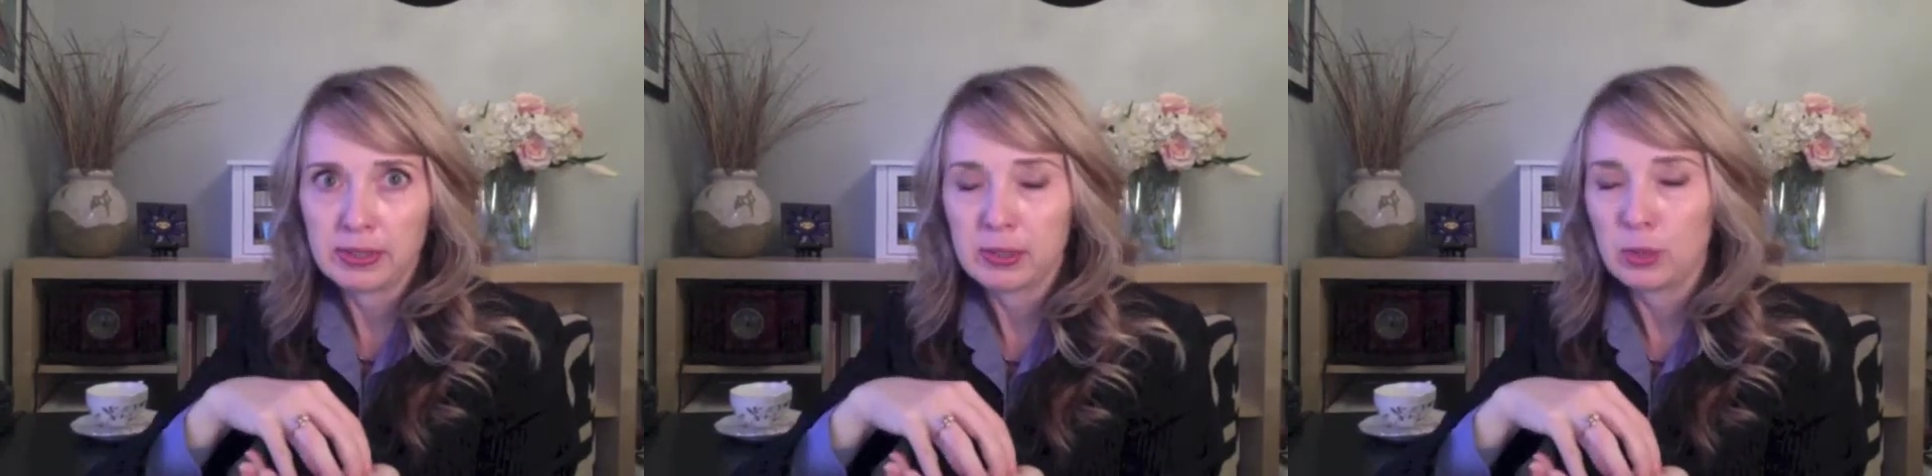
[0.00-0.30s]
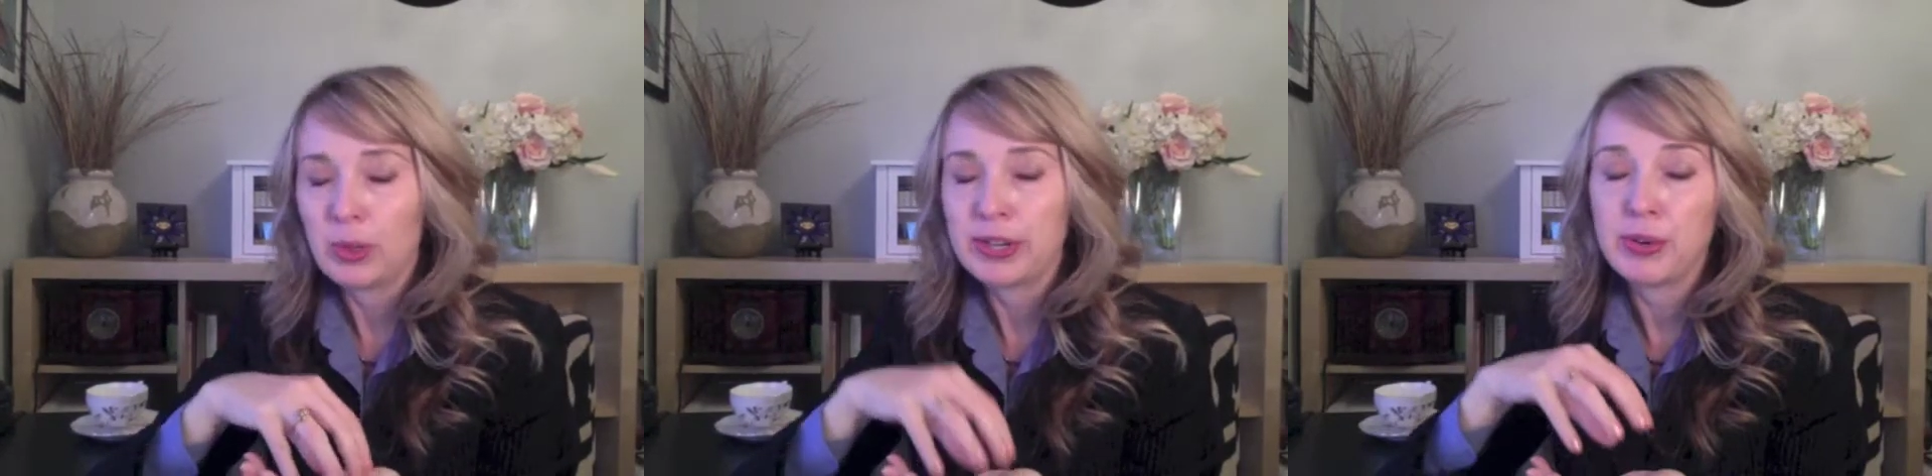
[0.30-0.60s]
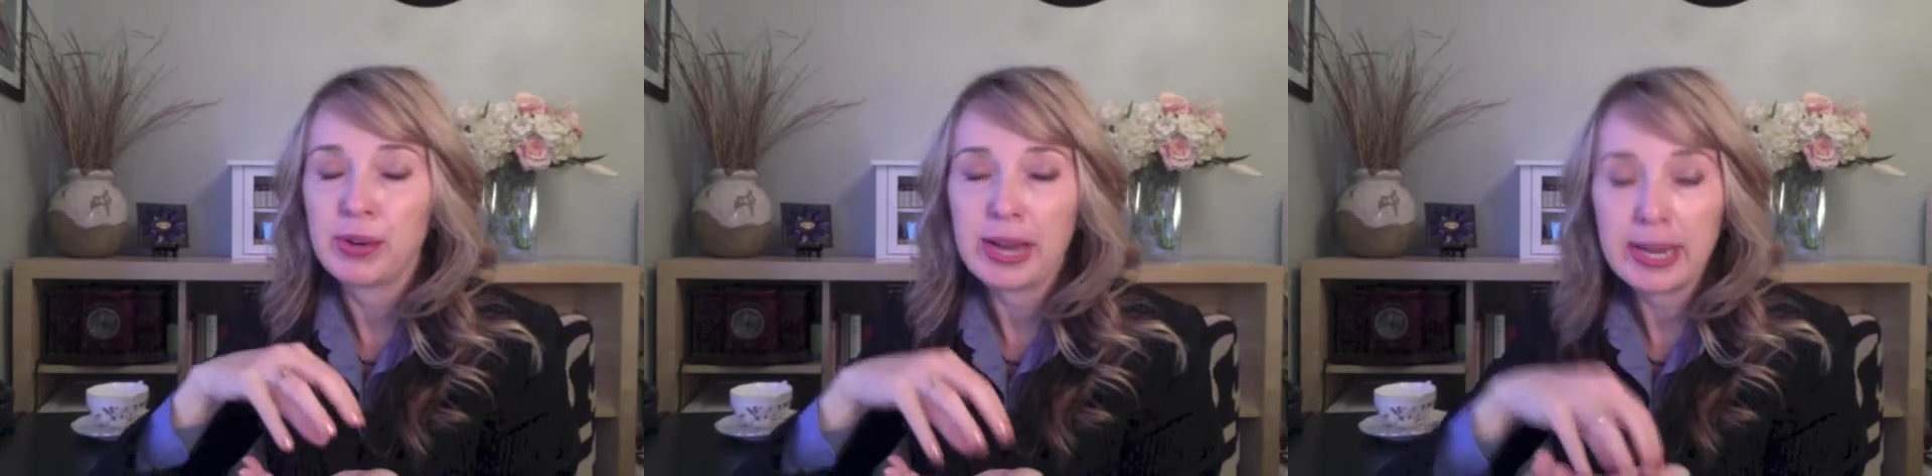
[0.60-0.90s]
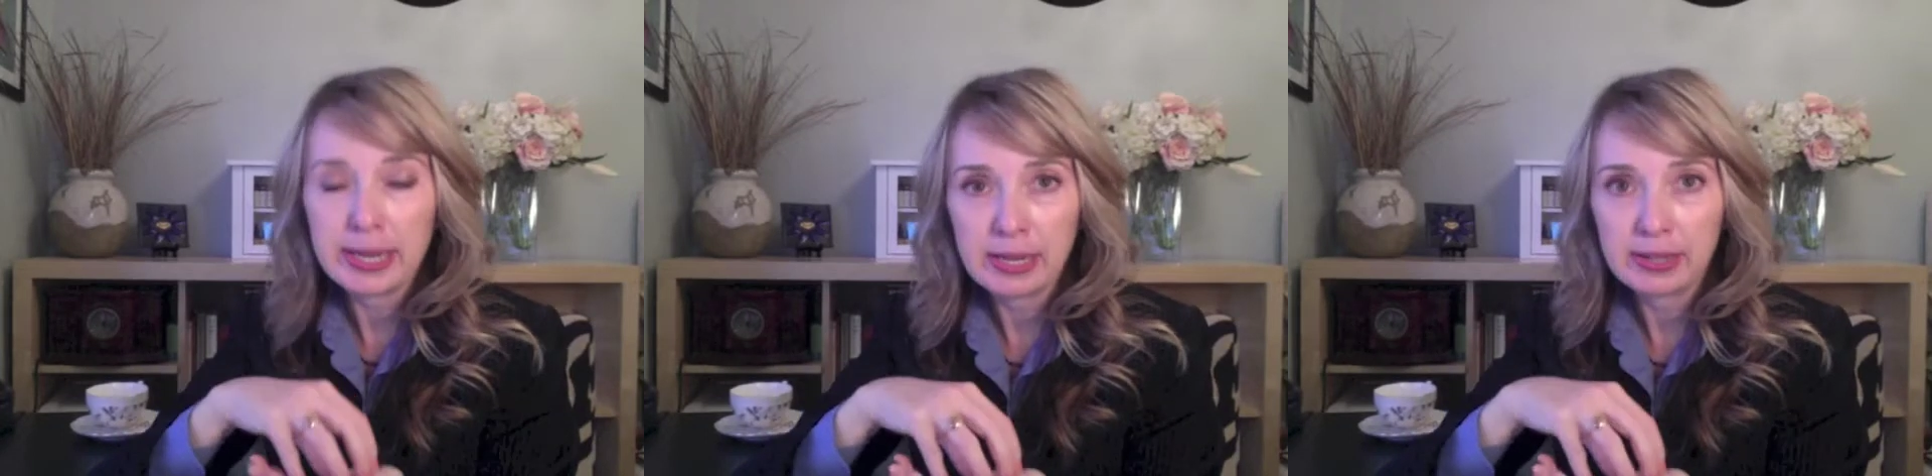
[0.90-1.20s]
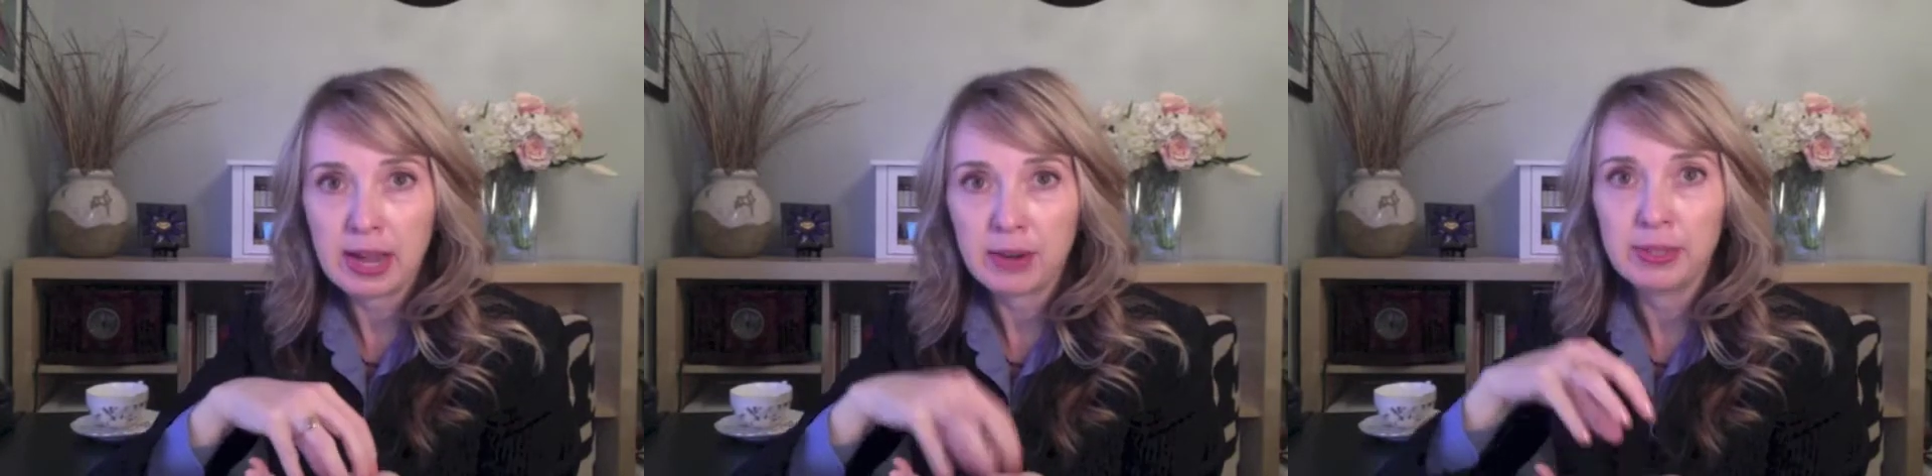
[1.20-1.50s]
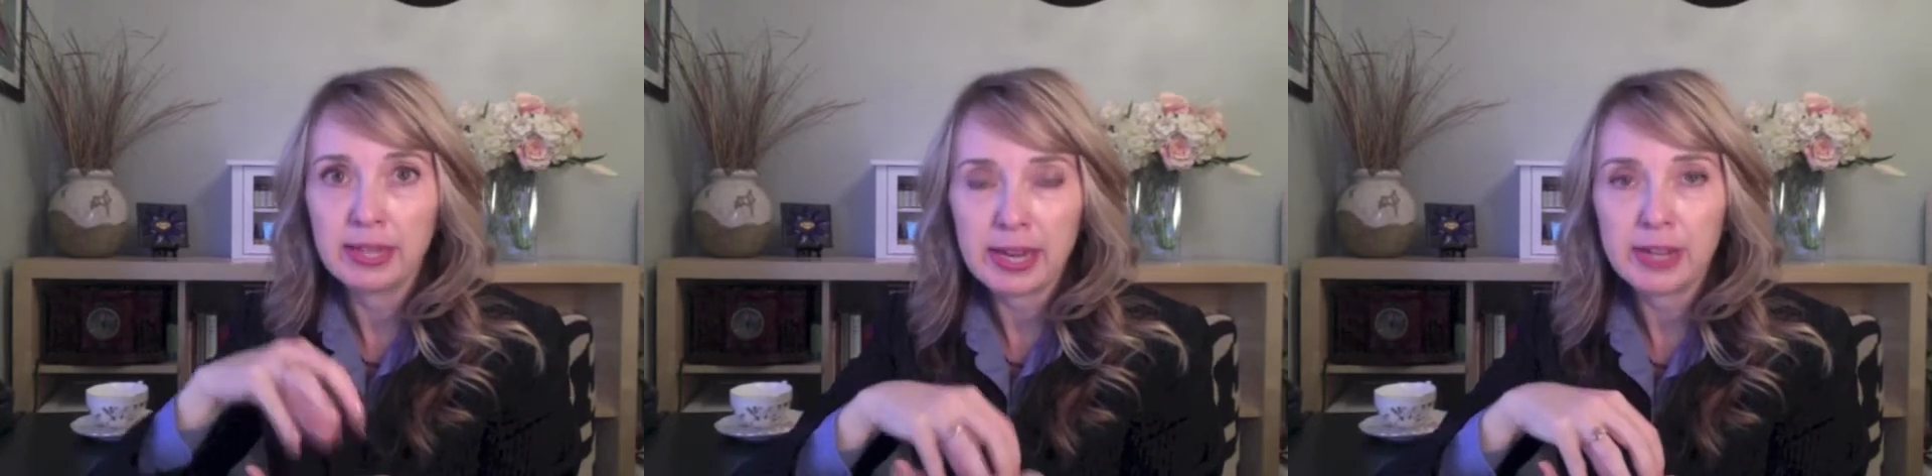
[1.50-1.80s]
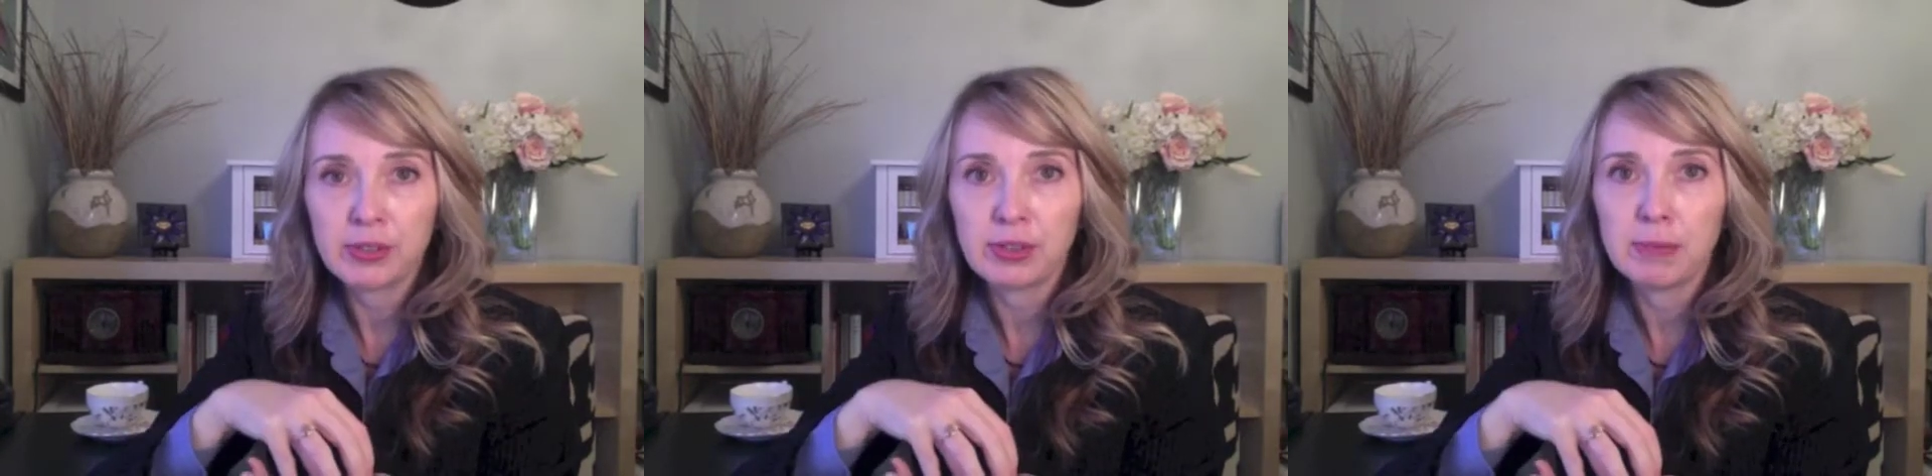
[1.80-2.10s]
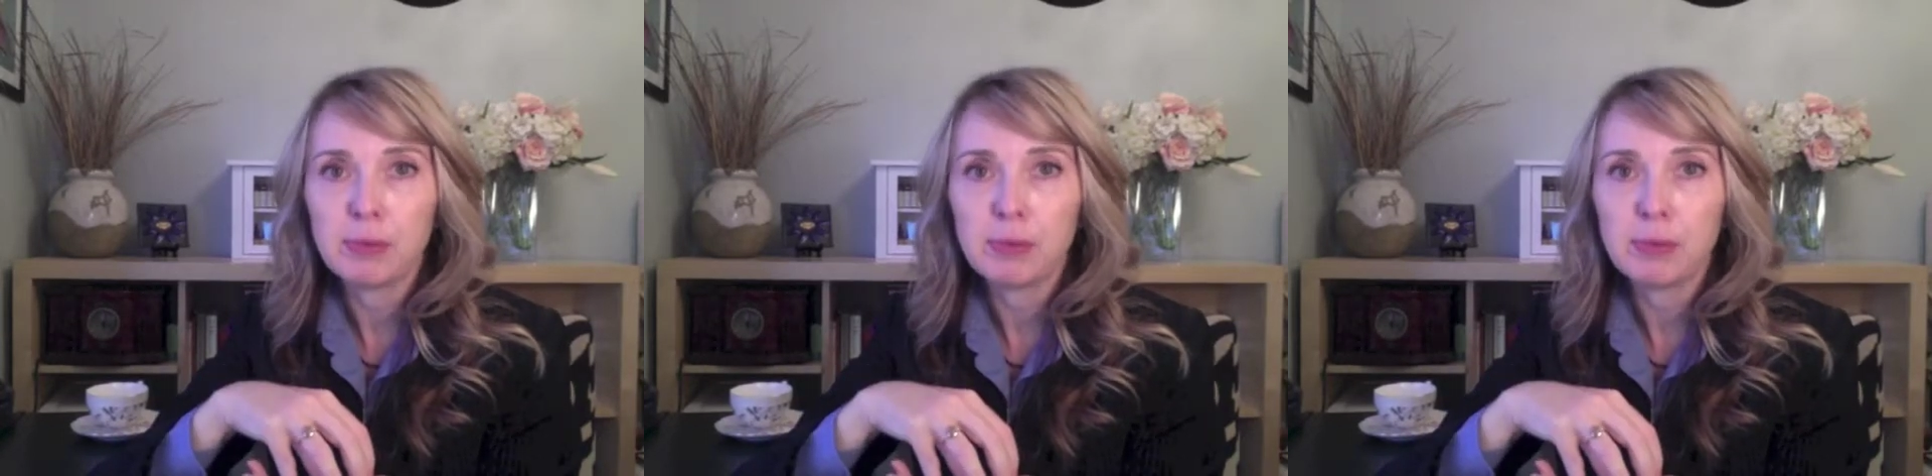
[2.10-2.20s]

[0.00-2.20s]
So what are you anchoring? Not only anchoring,